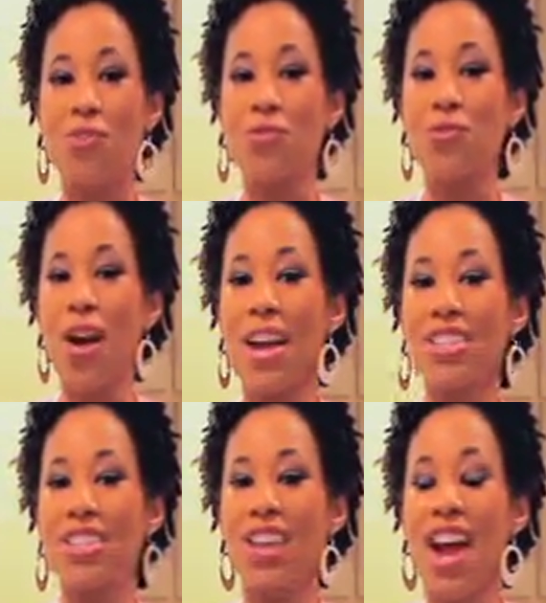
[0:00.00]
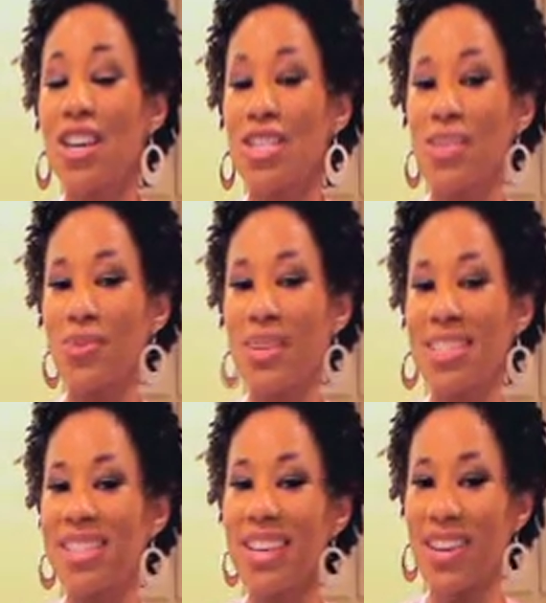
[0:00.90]
fresh,
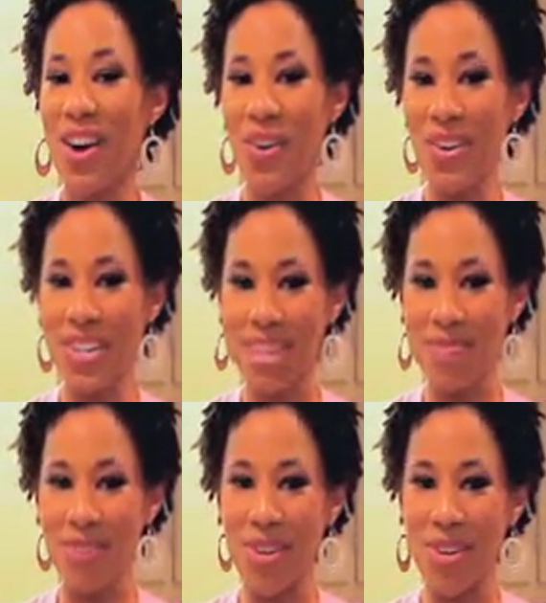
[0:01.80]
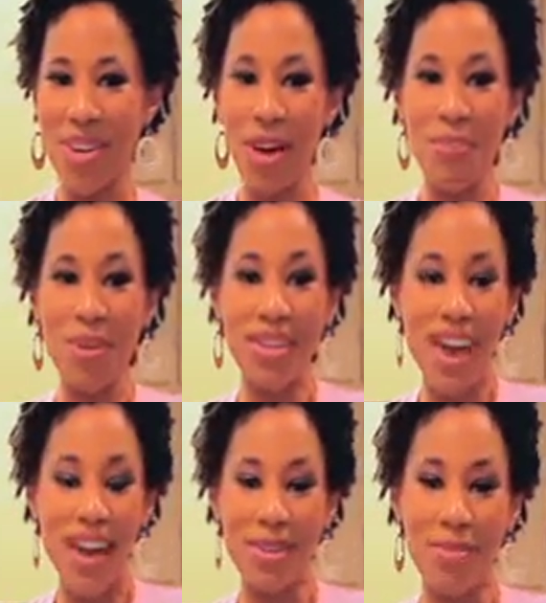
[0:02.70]
sweet coconut milk,
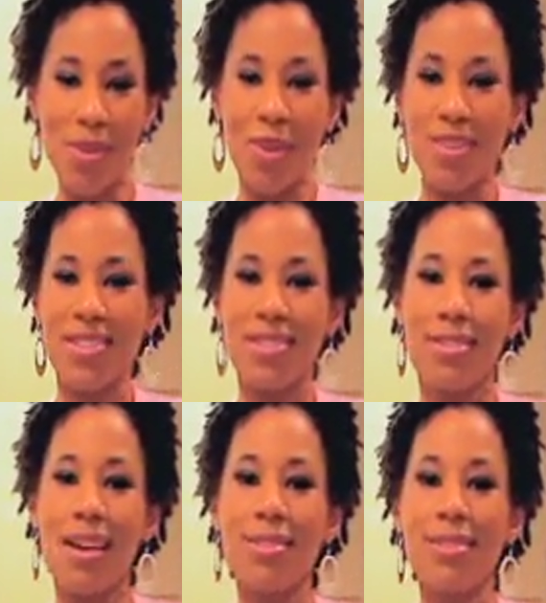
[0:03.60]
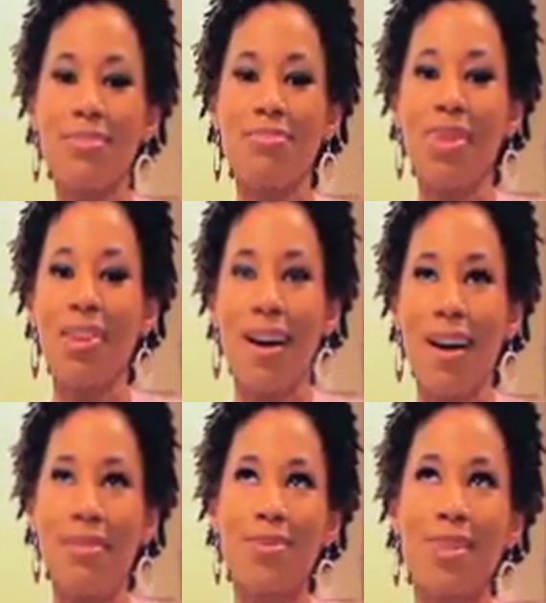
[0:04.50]
banana milk, southern
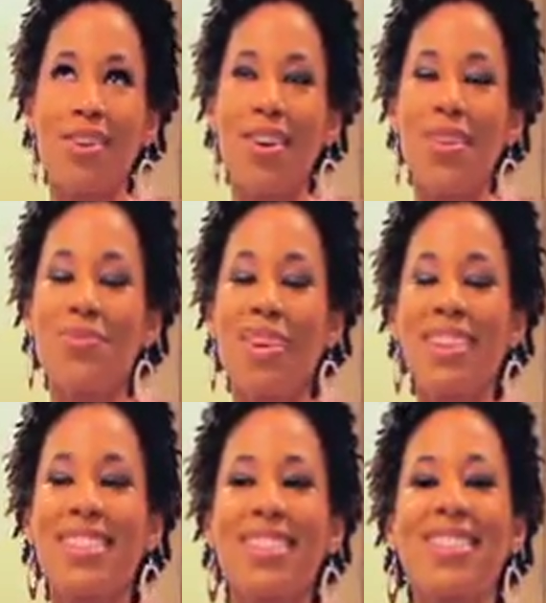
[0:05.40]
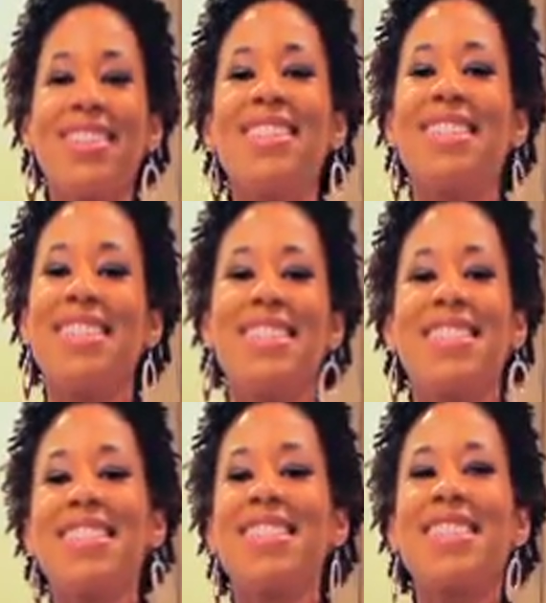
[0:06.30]
pecan milk. Oh my
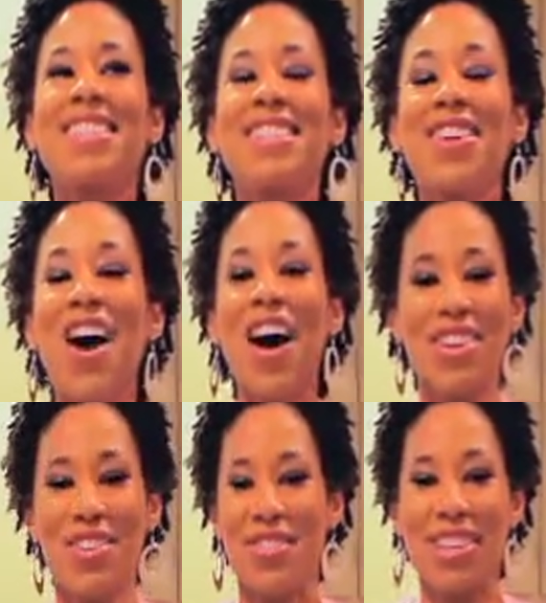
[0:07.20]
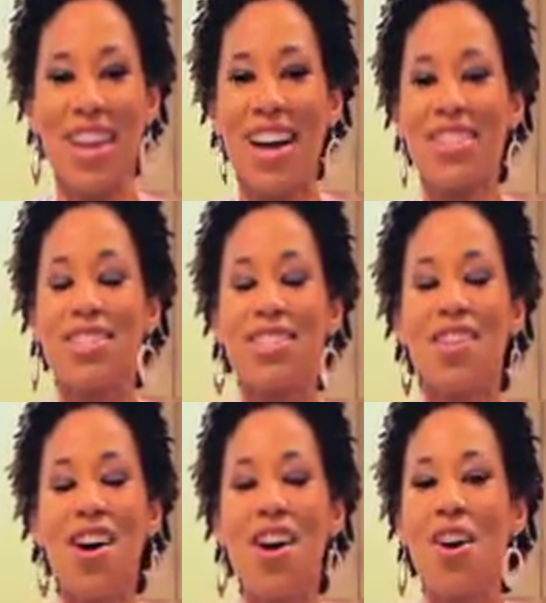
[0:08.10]
goodness, just the thought of it. I
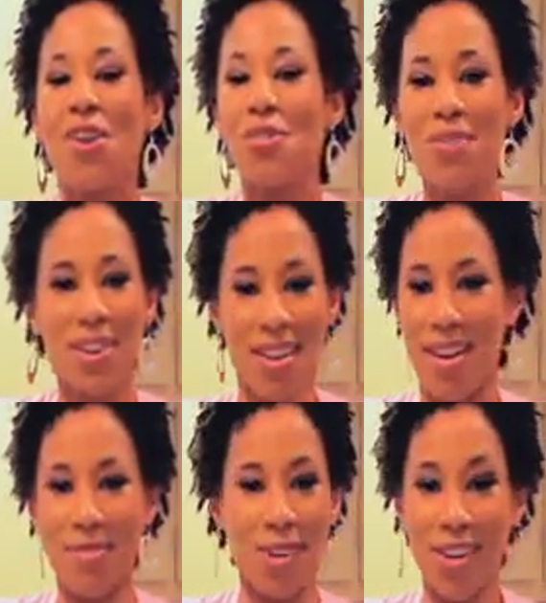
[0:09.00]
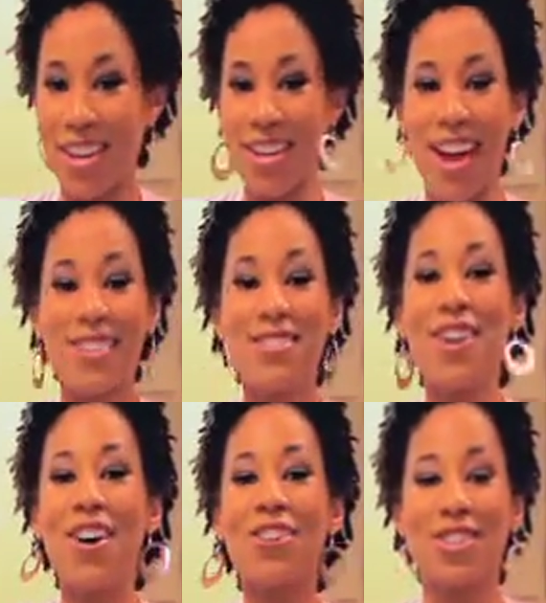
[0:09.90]
love pecan milk and I
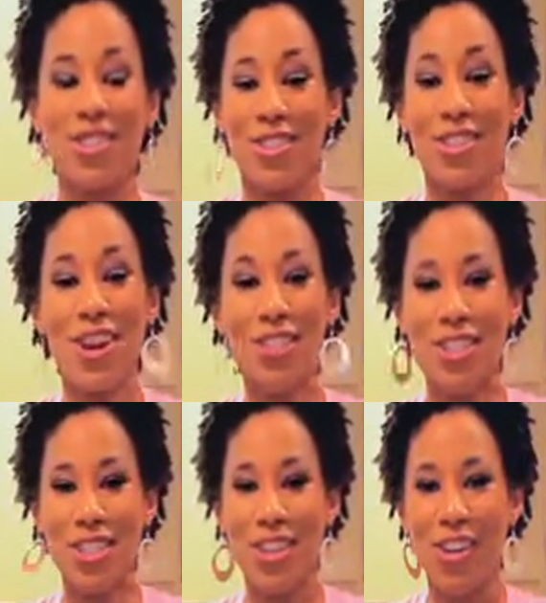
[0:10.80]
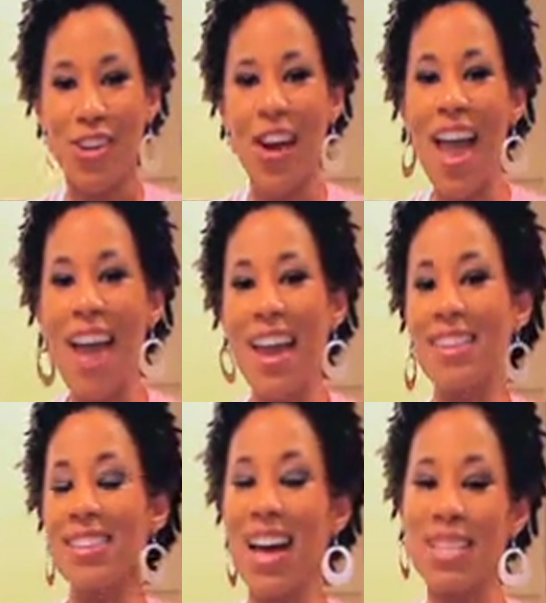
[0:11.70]
know that you'll love it too.
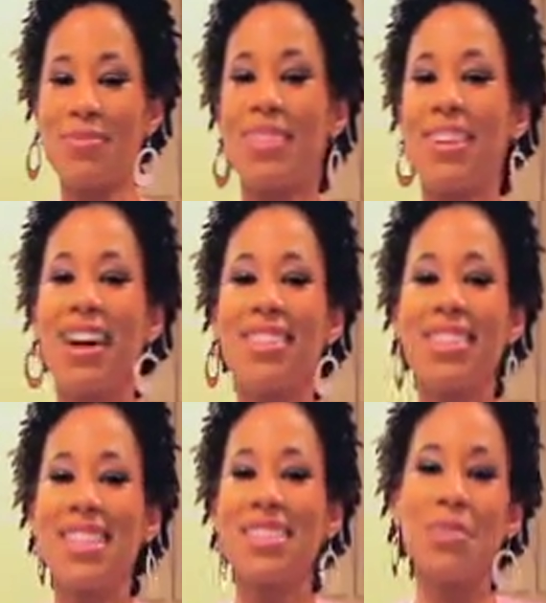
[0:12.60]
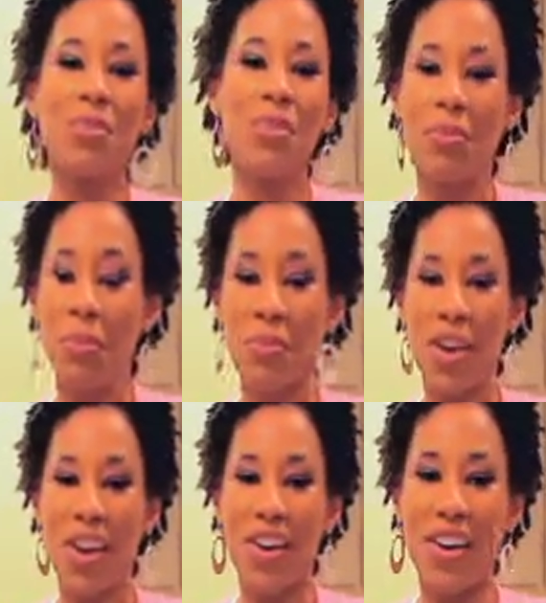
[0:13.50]
And last but not least, we'll be
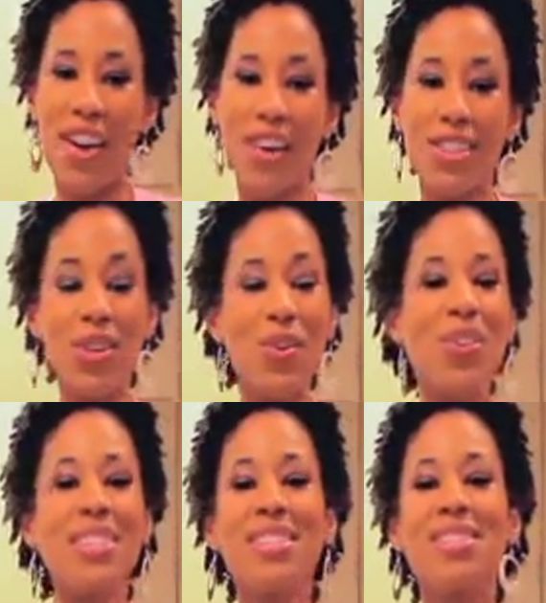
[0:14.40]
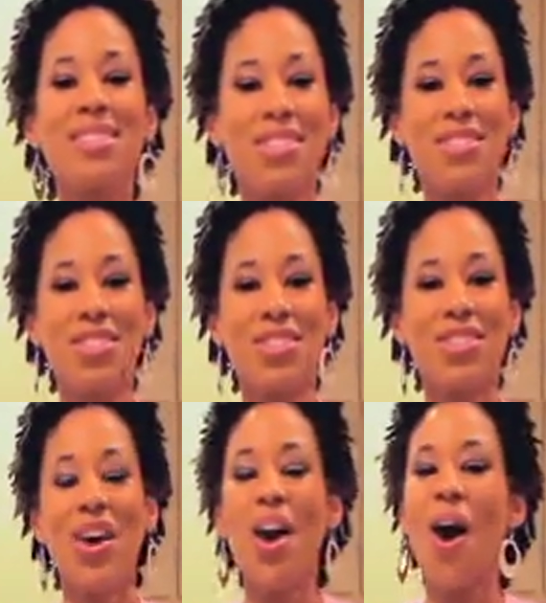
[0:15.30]
preparing the
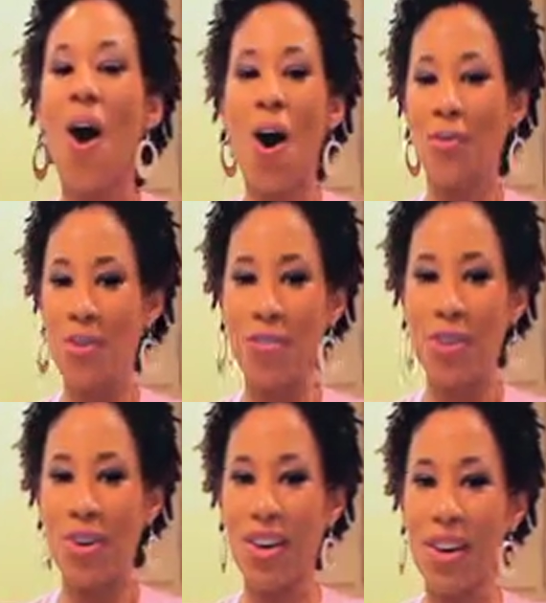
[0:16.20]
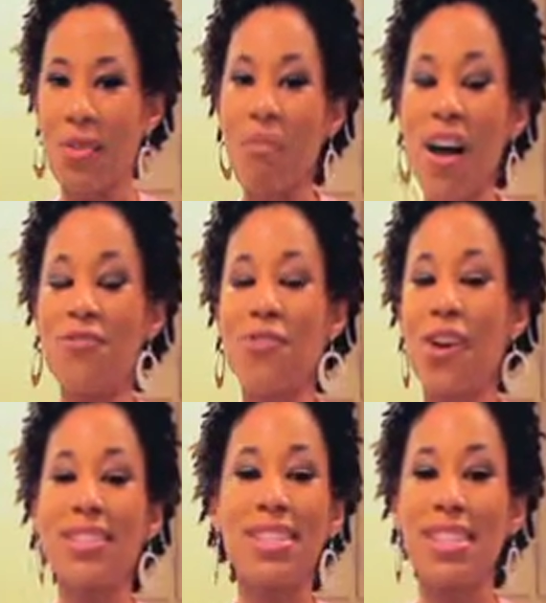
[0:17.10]
quintessential almond milk. My
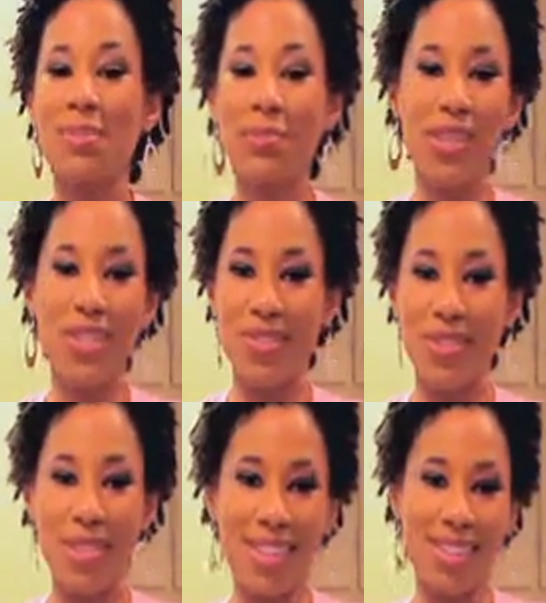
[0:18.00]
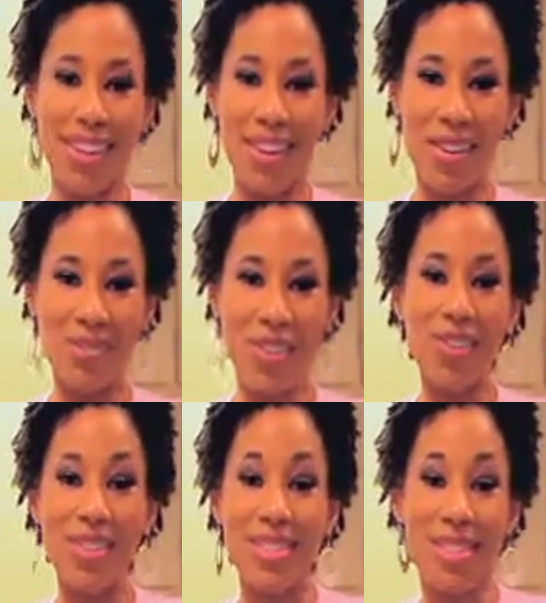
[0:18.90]
first experience with non-dairy
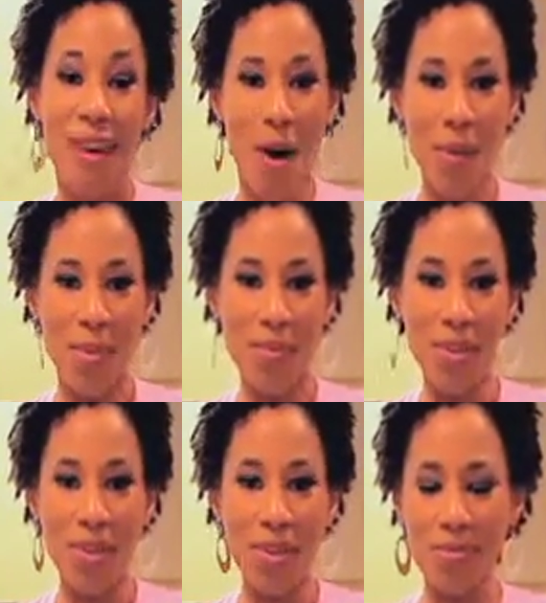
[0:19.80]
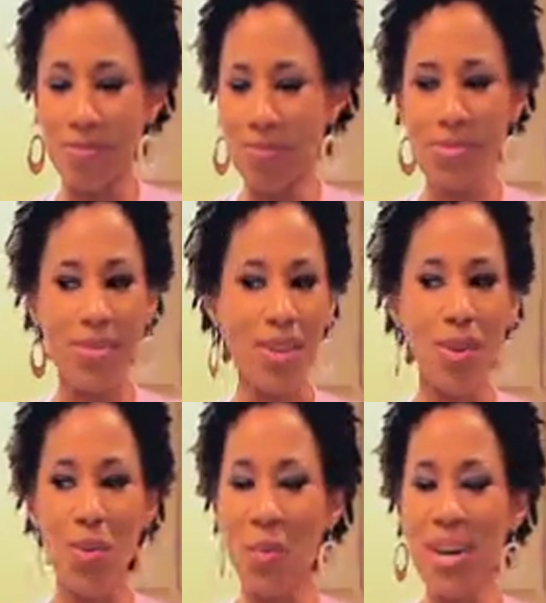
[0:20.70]
milk was almond milk.
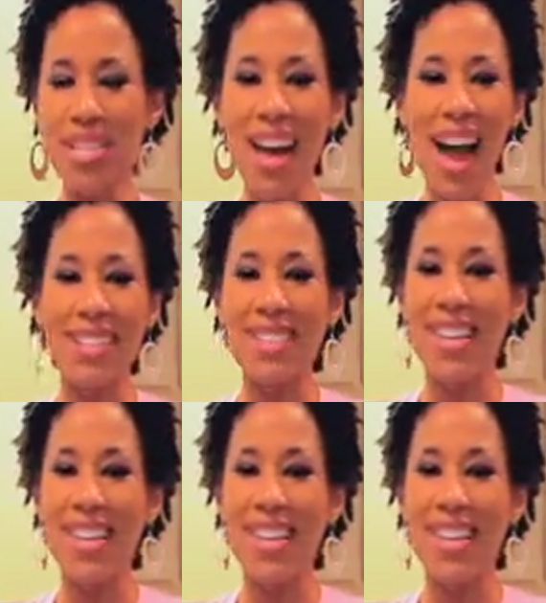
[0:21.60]
Once I